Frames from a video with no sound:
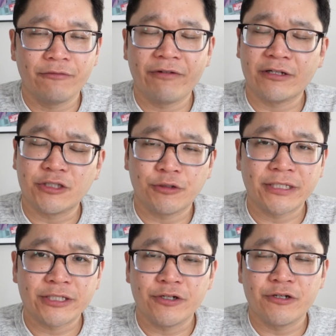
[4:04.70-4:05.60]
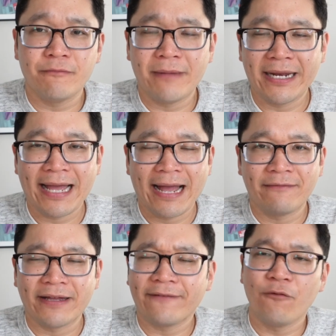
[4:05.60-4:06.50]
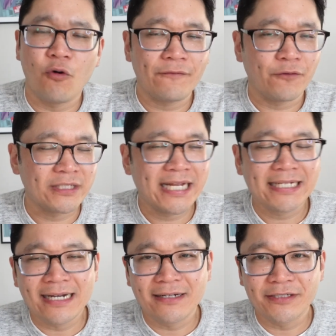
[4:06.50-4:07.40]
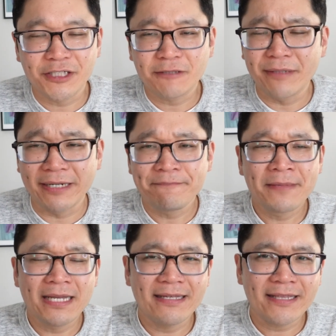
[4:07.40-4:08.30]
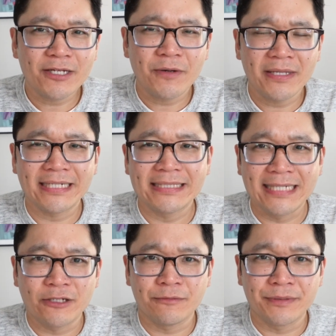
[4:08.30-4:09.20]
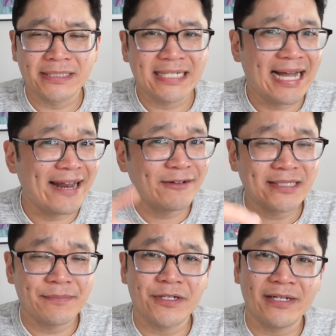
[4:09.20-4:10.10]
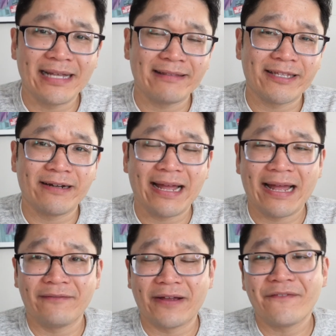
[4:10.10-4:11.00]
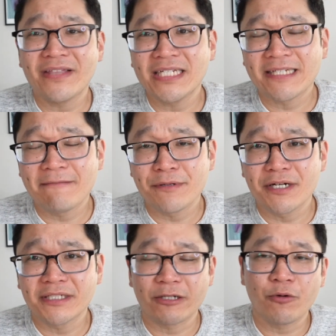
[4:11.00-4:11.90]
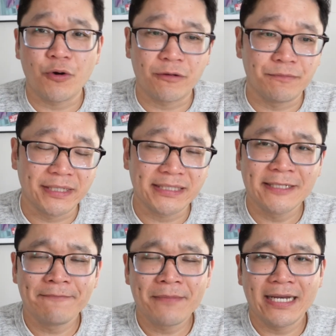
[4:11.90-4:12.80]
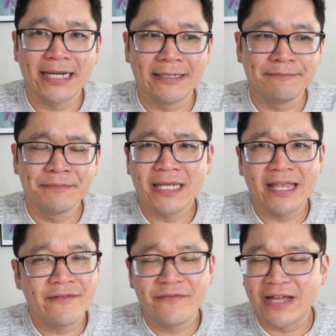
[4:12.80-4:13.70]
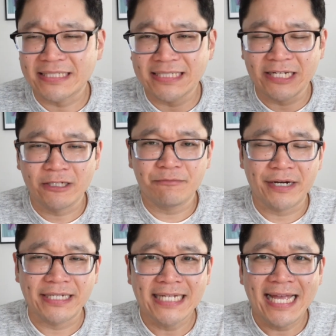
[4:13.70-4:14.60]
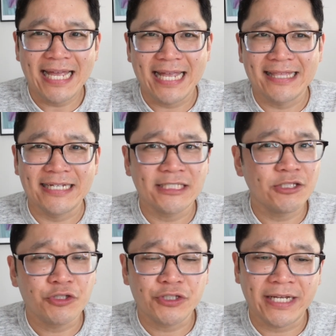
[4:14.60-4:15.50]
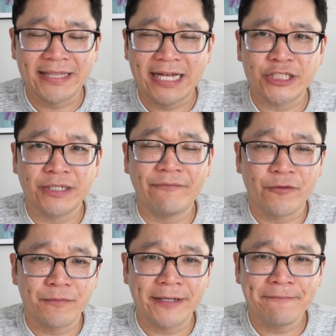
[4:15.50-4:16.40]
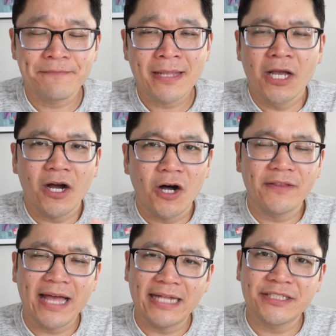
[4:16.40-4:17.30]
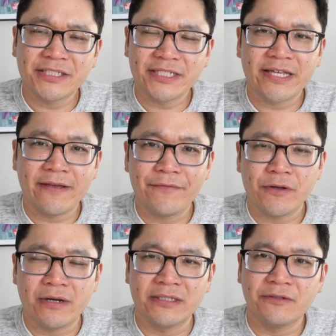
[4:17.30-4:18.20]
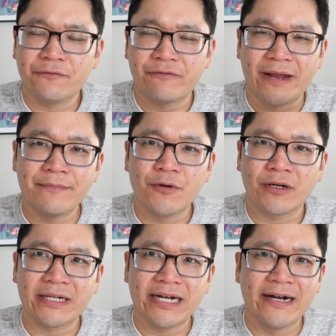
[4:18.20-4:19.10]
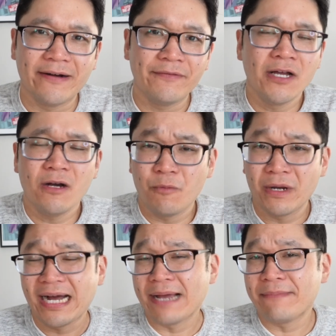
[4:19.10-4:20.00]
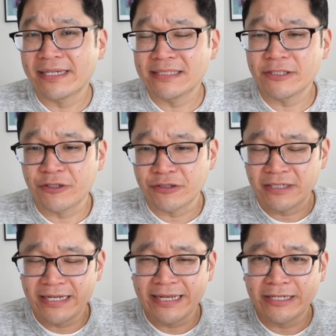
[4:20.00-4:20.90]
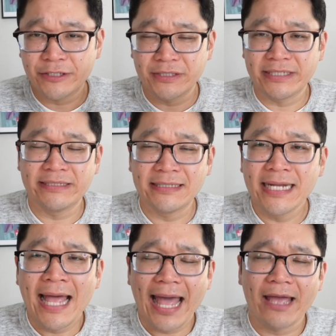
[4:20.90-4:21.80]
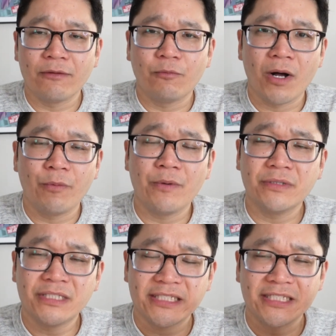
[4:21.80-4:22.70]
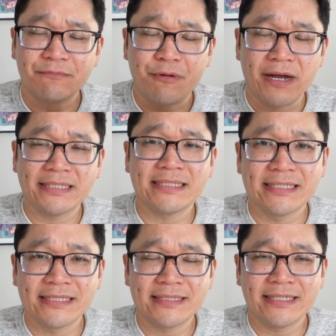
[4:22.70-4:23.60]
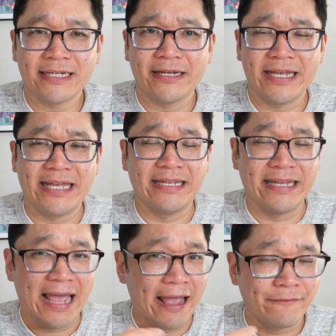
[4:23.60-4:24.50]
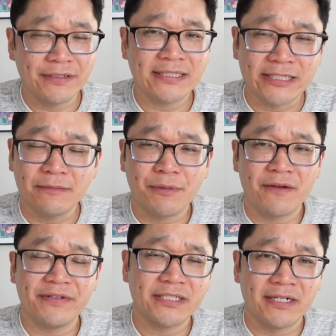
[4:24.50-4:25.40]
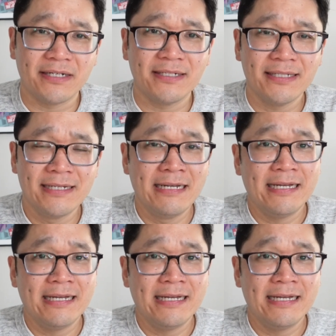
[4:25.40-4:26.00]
regular stores I go to might have $4 for $10, but nothing quite like $1 books. I know some of y'all out there have 50-cent books and quarter books. Even if that's a sale price, it doesn't usually get that cheap for me. All that is just to give you a little framework of what I might consider a good deal. And while we won't discuss prices in every single part of this haul,